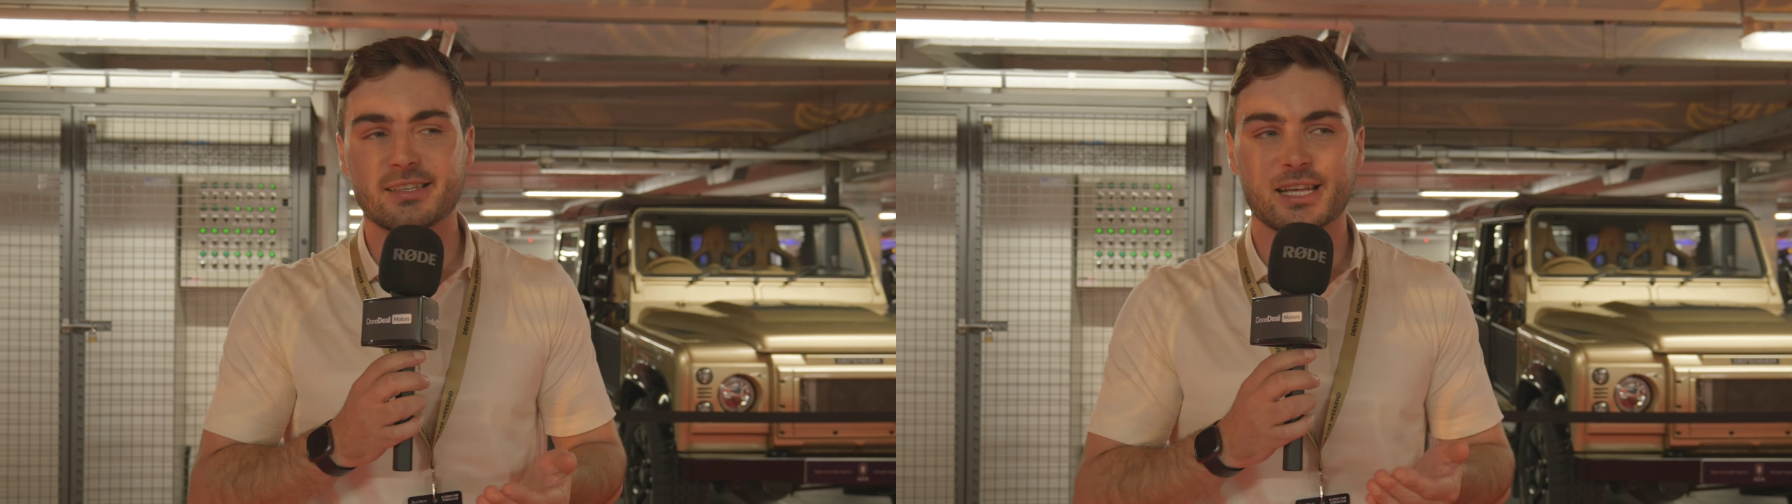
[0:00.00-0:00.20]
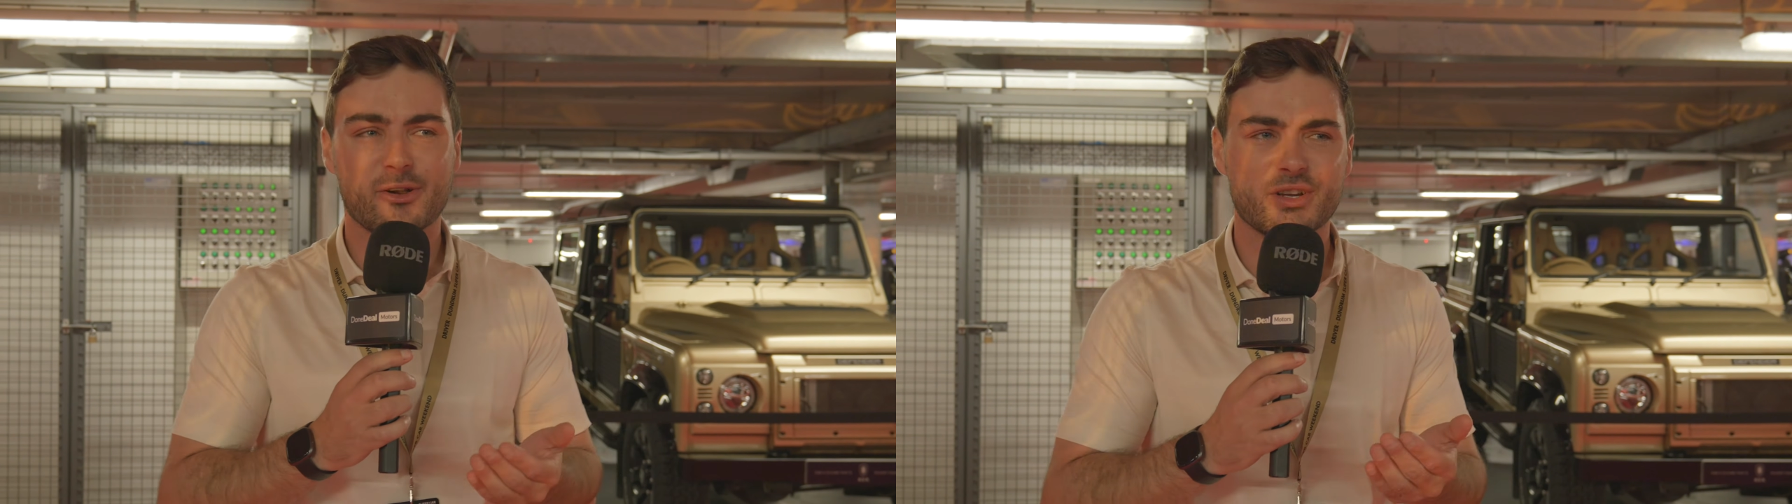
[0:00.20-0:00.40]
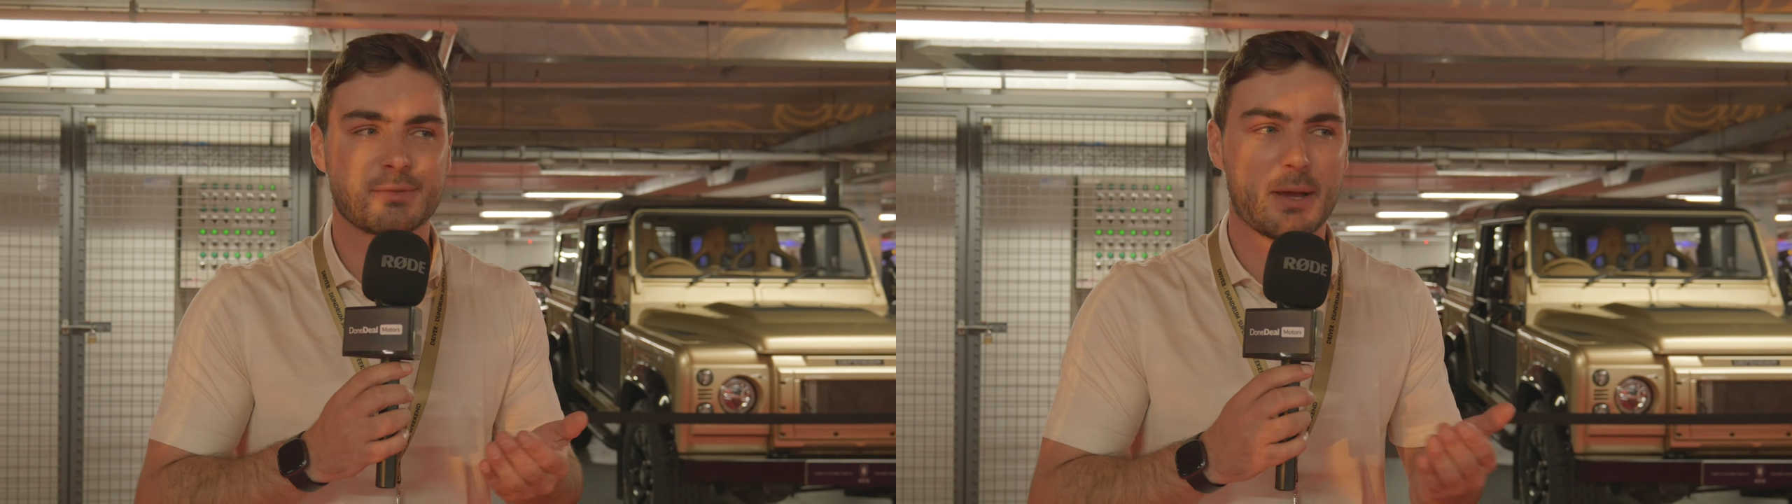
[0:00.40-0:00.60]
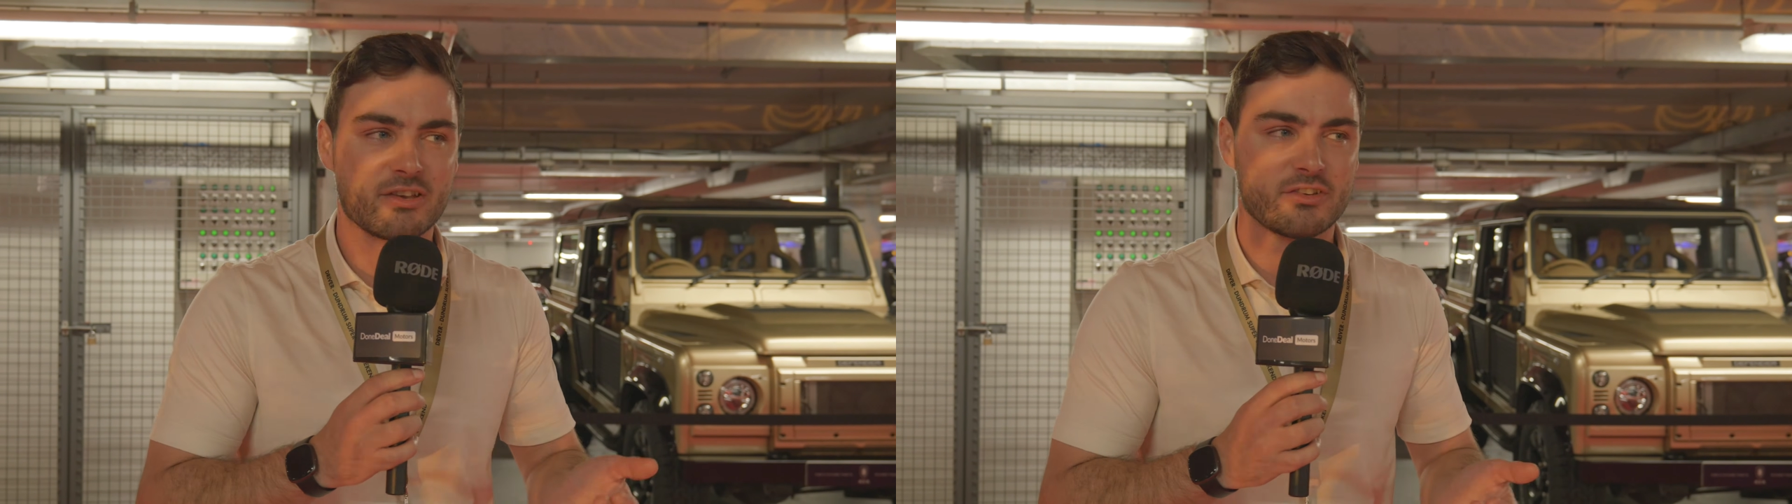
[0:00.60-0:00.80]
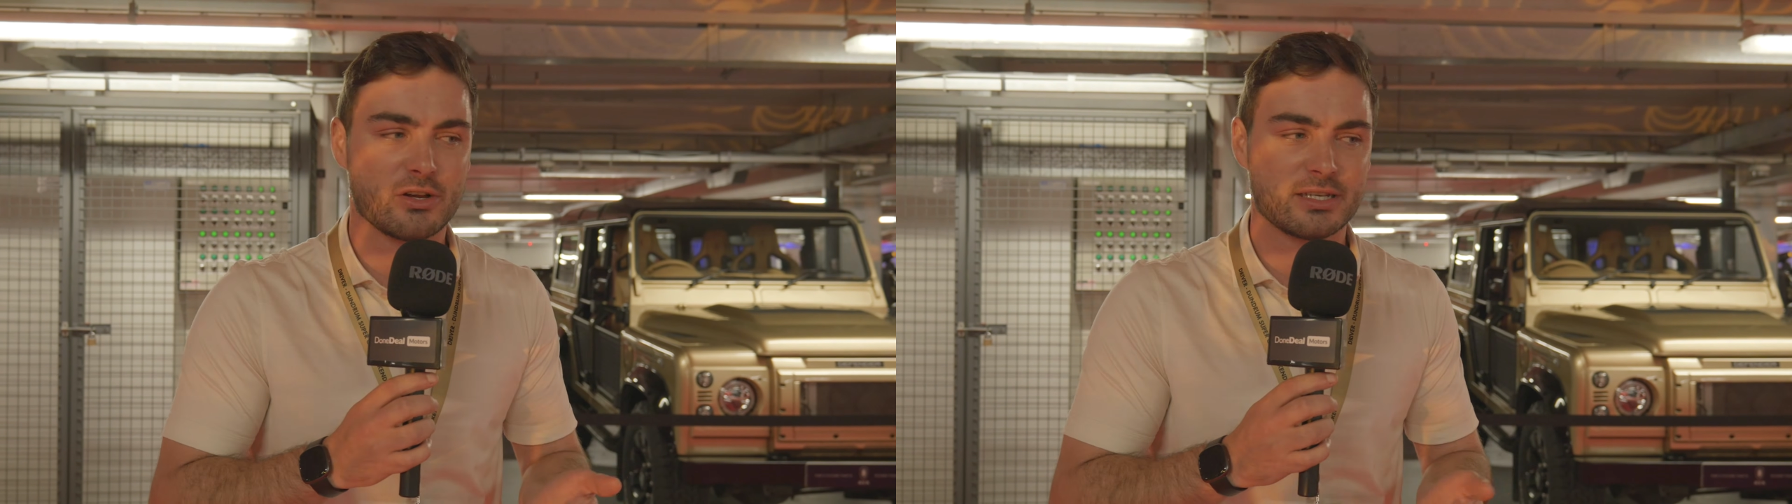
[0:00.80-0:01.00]
They kind of
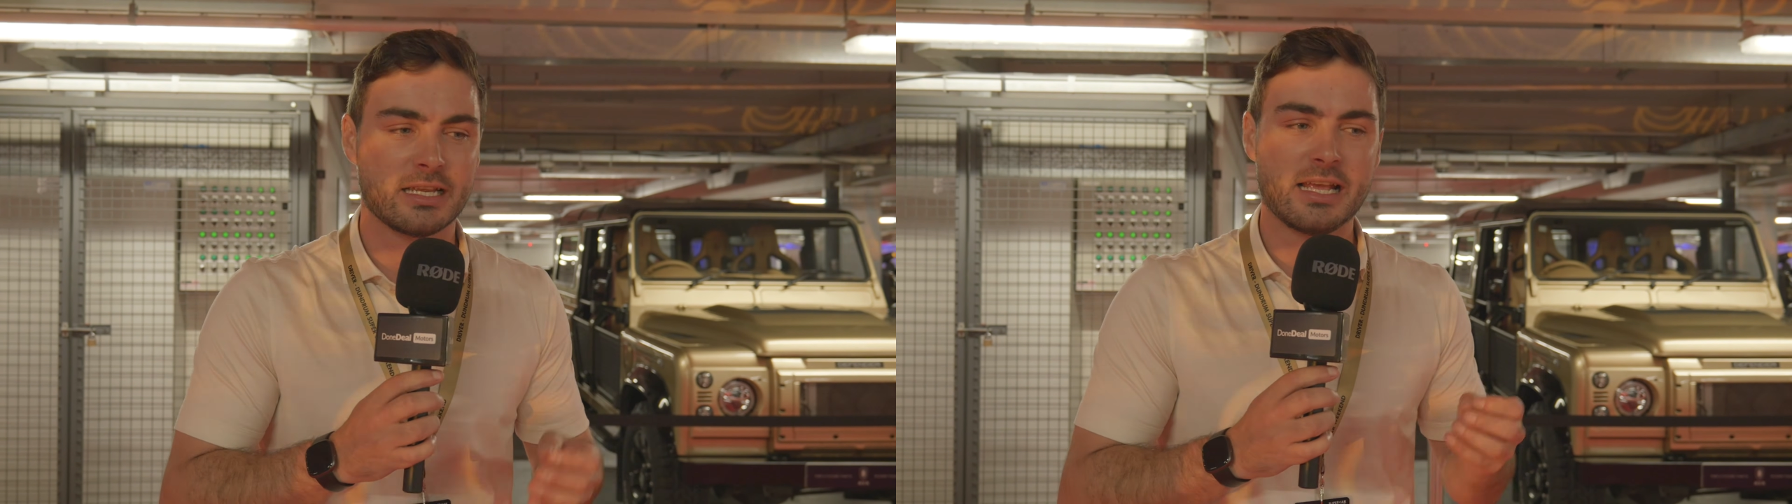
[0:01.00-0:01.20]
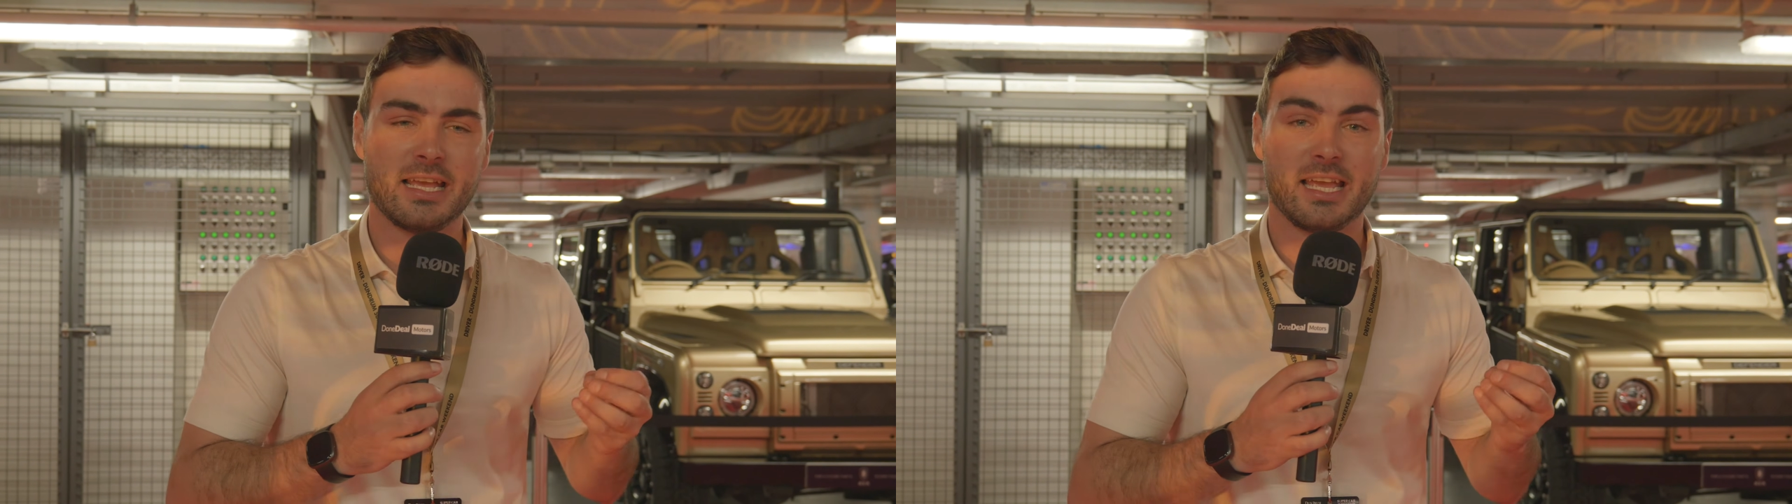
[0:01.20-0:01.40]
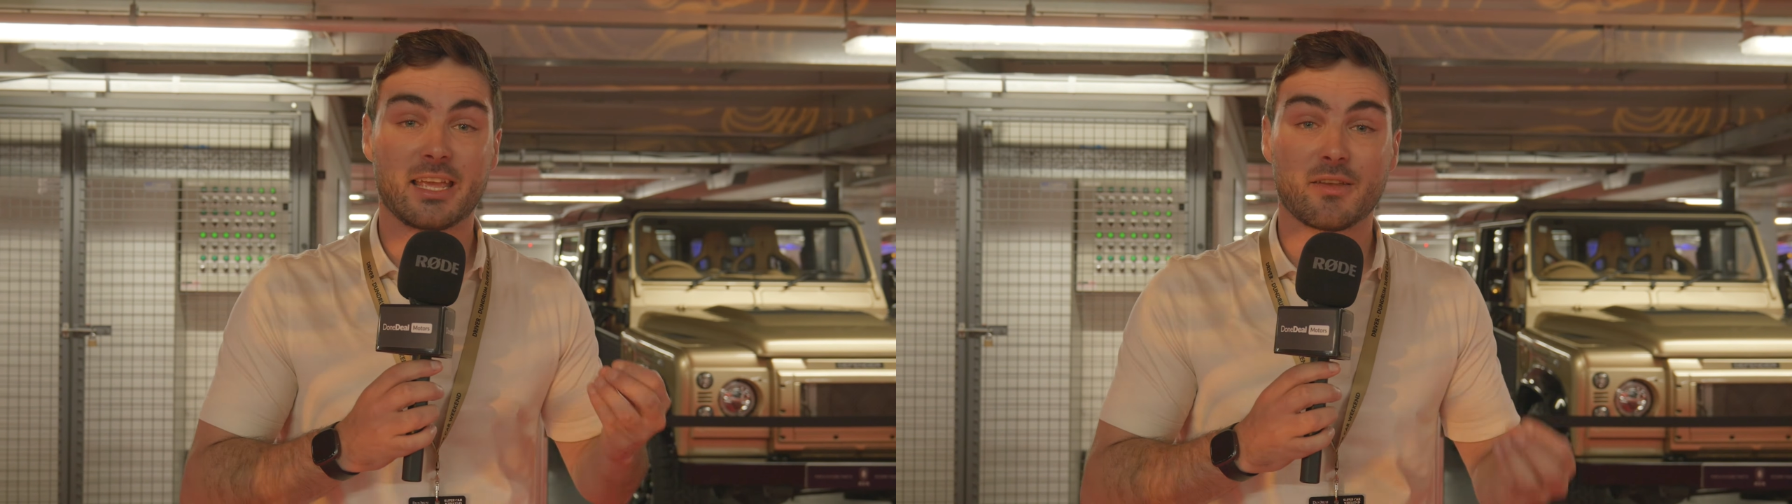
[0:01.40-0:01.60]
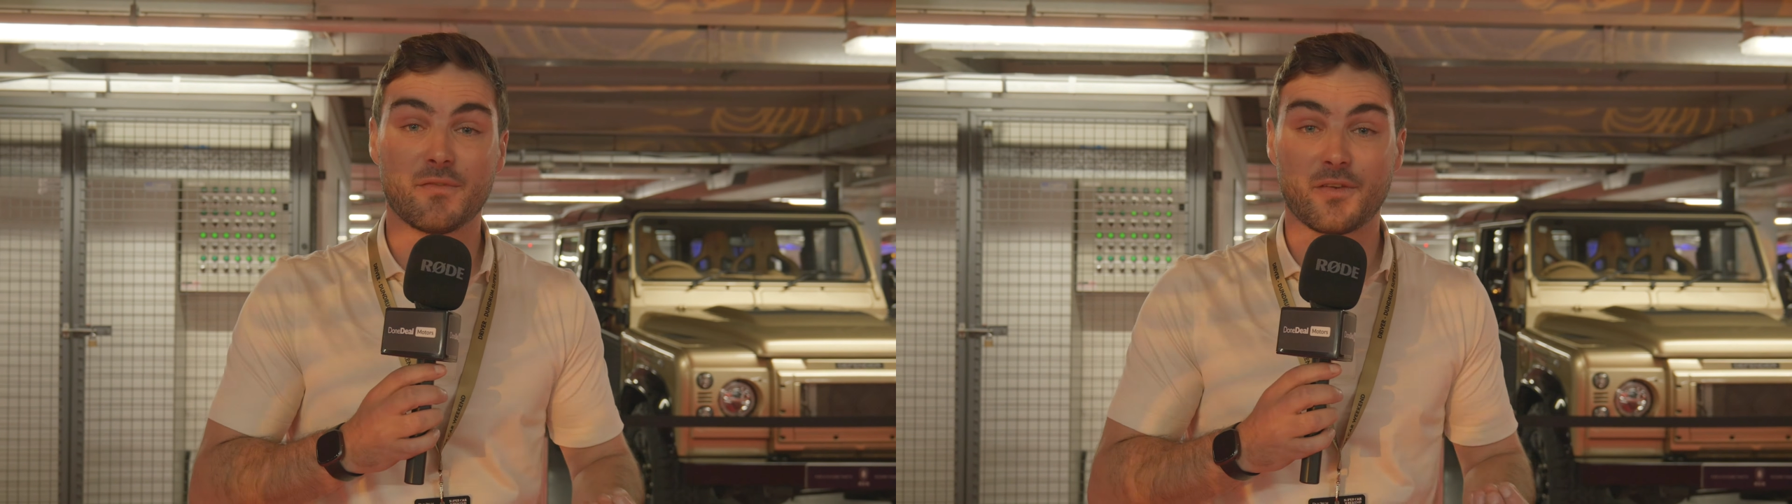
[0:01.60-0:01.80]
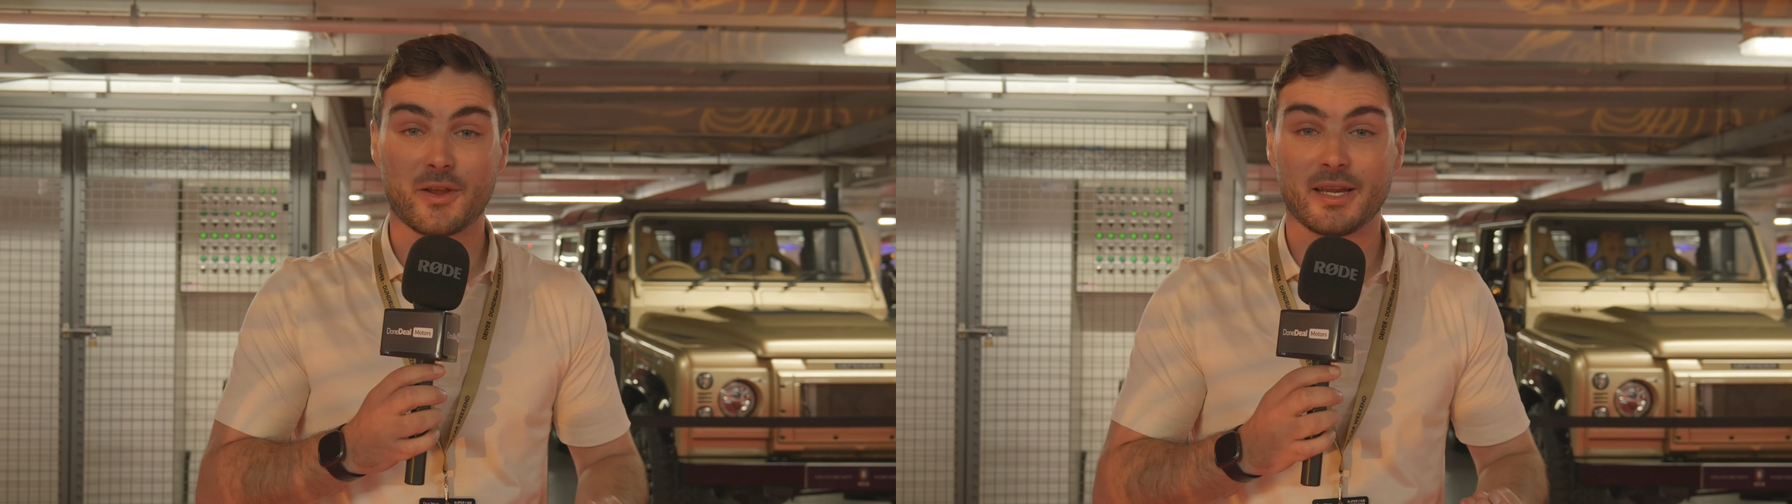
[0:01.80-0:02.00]
specialize in
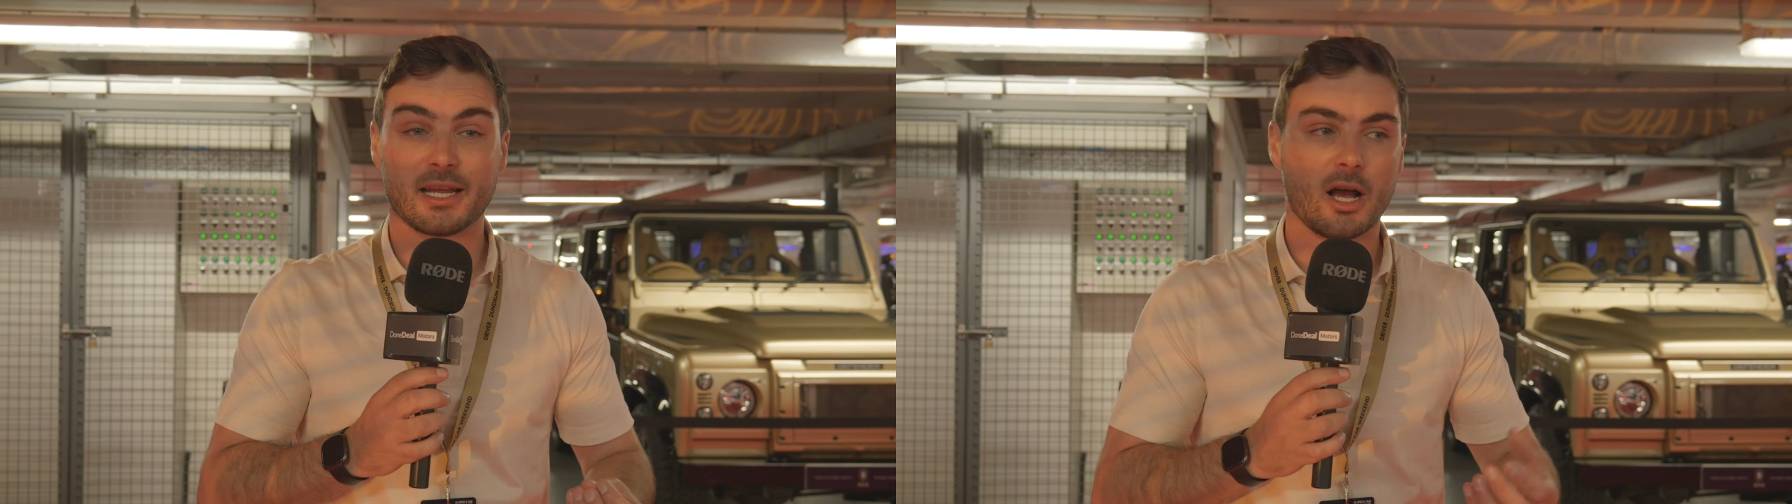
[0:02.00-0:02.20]
converting